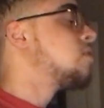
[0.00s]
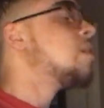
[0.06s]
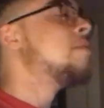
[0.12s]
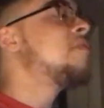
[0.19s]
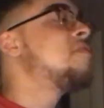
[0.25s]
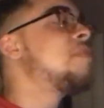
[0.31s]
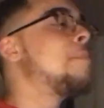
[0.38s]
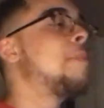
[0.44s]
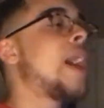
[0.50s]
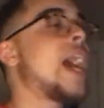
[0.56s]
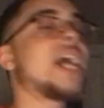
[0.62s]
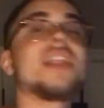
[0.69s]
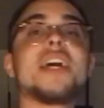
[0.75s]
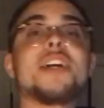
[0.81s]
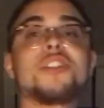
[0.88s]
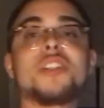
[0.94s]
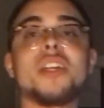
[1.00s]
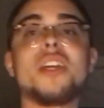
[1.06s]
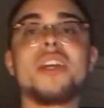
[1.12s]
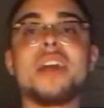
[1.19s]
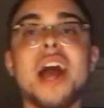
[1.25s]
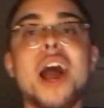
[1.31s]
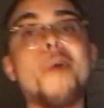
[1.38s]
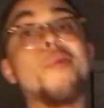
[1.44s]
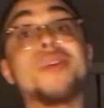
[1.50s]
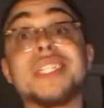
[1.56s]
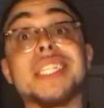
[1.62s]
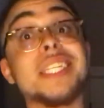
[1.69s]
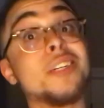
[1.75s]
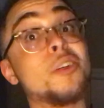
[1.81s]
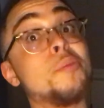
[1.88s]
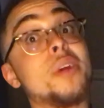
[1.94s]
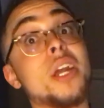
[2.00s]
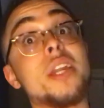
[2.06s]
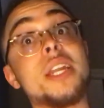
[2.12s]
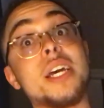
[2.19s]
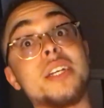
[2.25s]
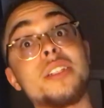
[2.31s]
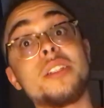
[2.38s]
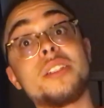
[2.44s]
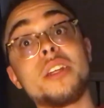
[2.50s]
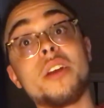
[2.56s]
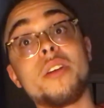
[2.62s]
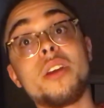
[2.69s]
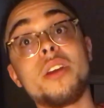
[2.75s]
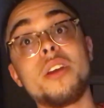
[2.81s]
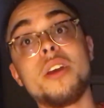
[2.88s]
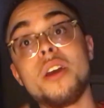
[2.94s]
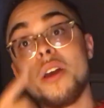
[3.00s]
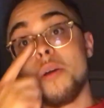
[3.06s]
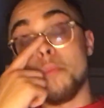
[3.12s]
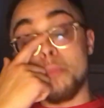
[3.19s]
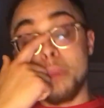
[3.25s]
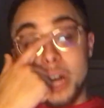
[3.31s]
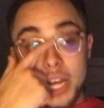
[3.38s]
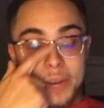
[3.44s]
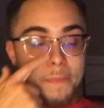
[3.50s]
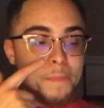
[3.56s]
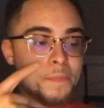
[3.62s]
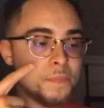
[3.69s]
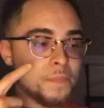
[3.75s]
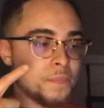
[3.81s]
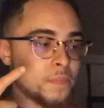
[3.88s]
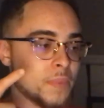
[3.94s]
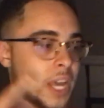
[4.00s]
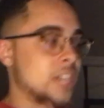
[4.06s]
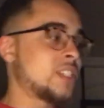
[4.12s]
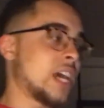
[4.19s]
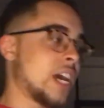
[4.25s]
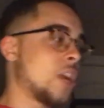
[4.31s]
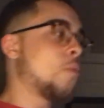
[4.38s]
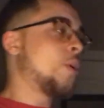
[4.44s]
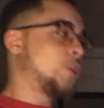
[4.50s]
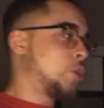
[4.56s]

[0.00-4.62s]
some of the backlash that he got was a little bit unnecessary, but it's kind of